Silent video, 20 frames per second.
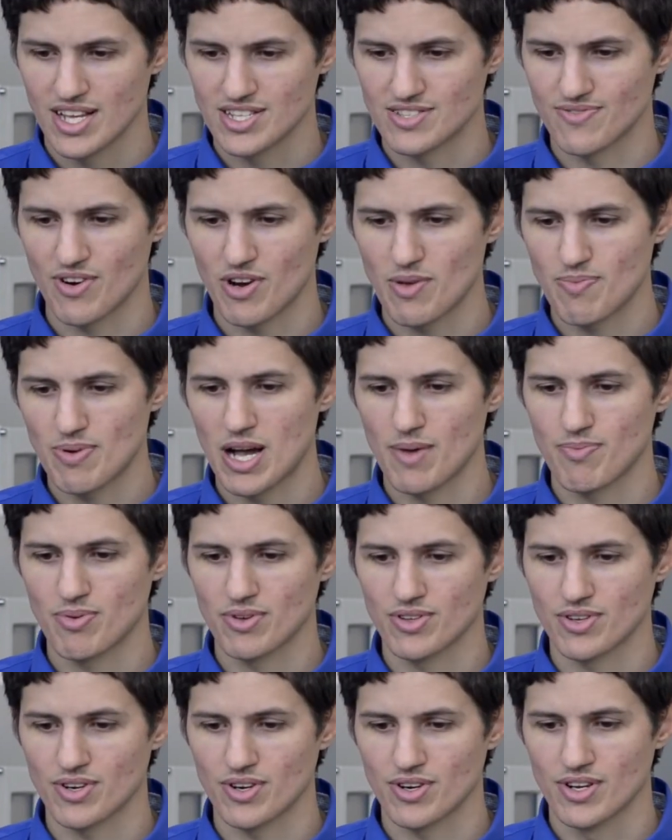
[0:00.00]
very
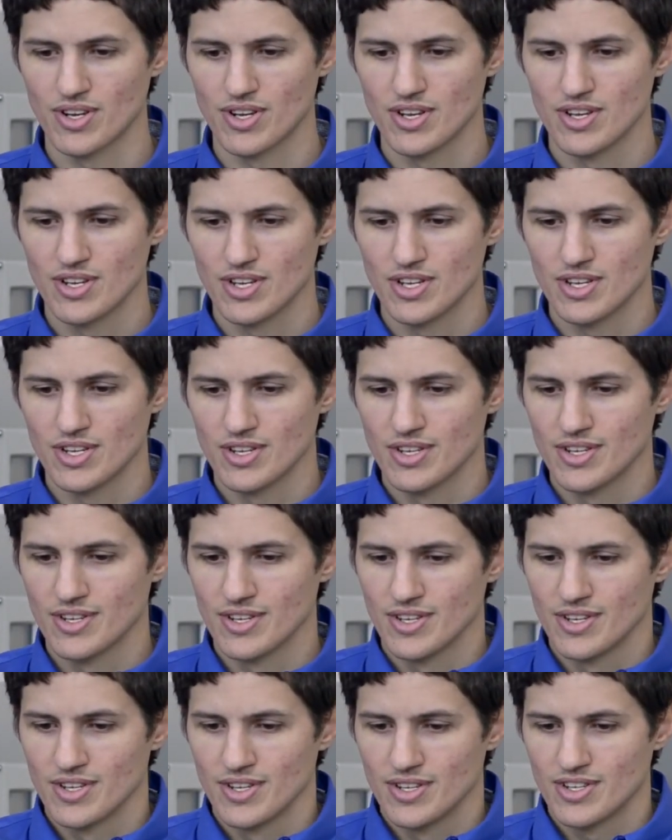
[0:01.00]
popular
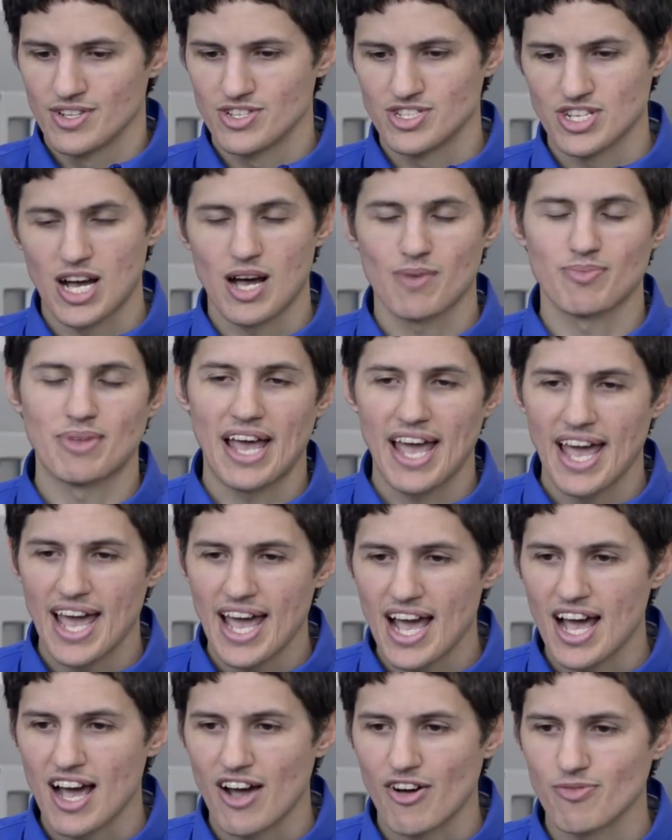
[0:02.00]
job to
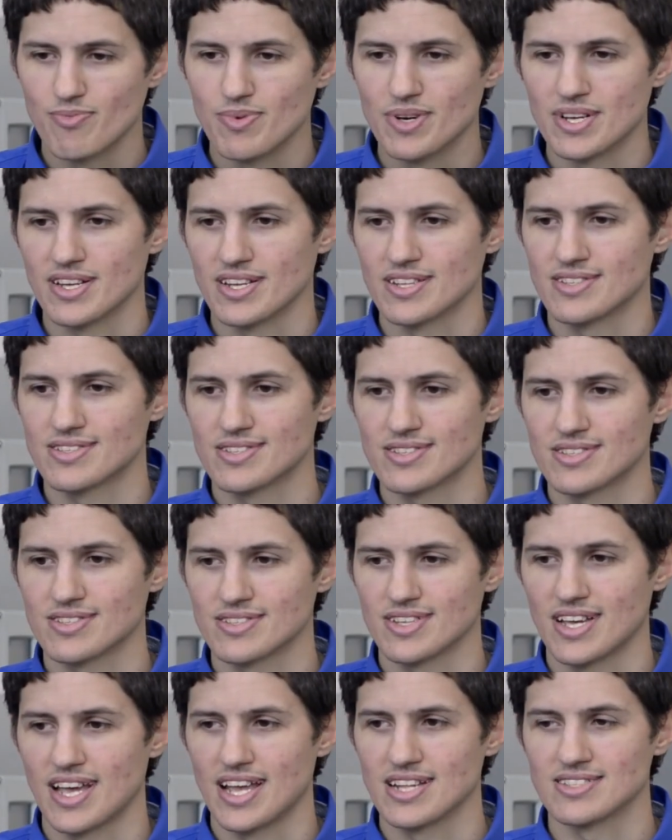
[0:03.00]
have, but
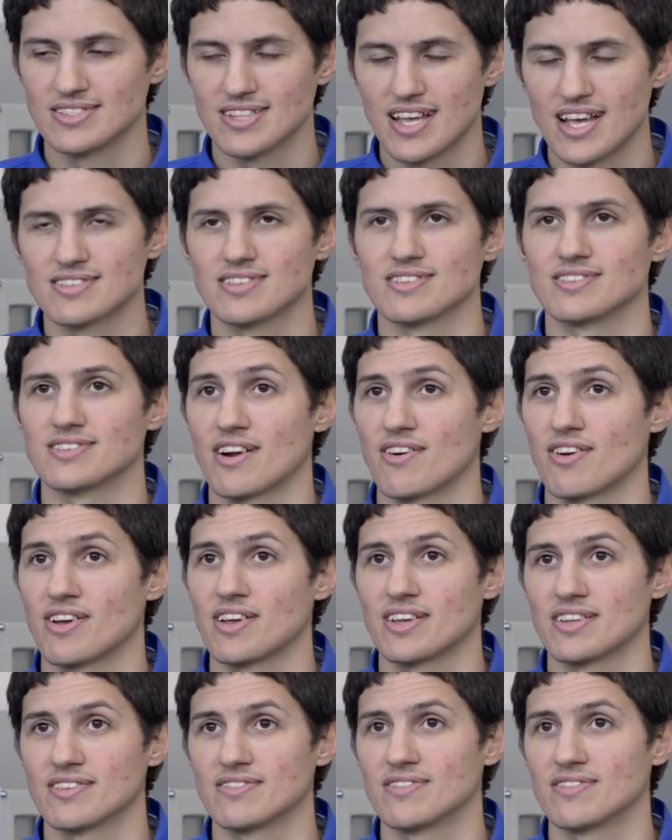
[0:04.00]
it's necessary.